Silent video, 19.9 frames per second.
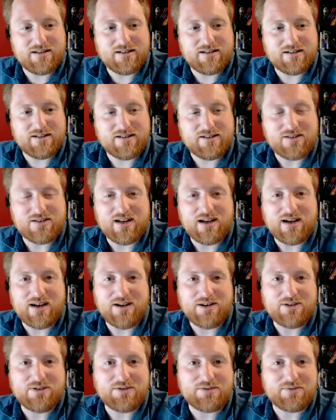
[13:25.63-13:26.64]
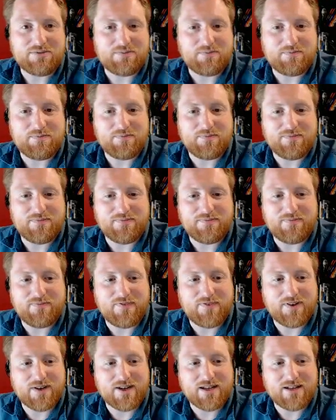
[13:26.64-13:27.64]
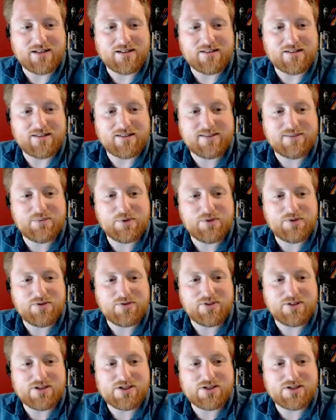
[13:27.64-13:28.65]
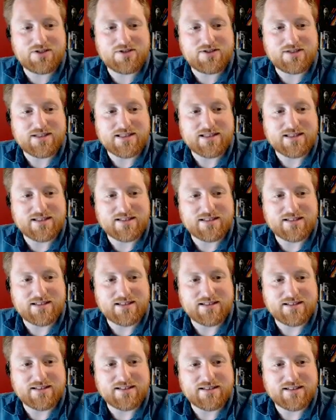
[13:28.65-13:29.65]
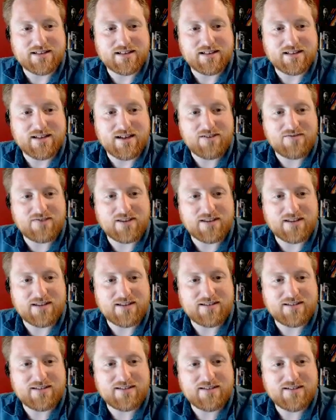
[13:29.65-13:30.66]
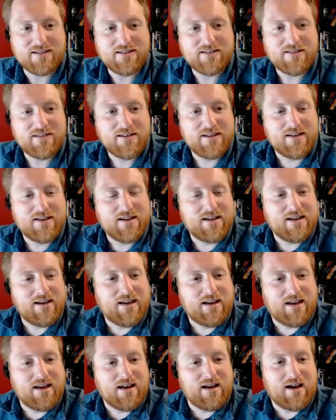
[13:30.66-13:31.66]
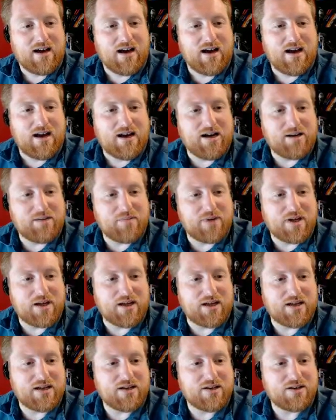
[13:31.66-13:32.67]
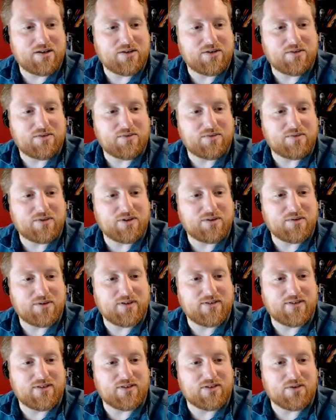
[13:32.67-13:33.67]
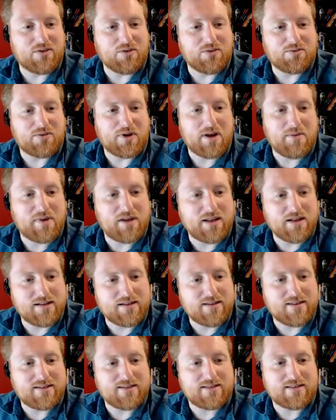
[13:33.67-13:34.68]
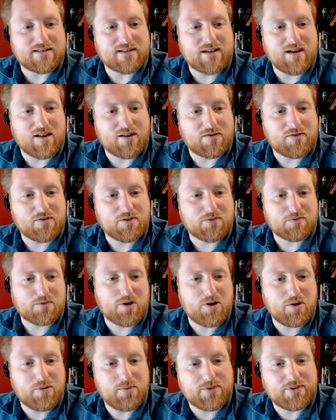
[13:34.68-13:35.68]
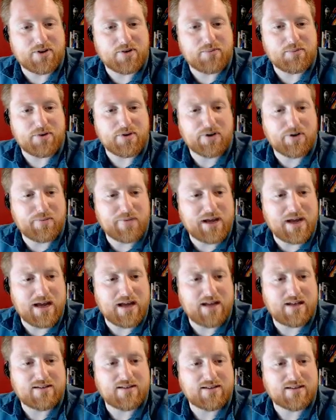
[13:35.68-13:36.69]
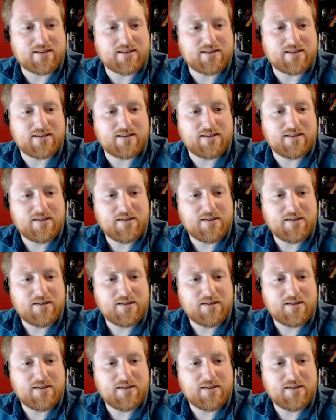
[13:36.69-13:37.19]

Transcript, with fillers: look at how fucking smooth and juicy this is. I love this. Um, what what is this? Old raiments, colorful robes, ceremonial masks,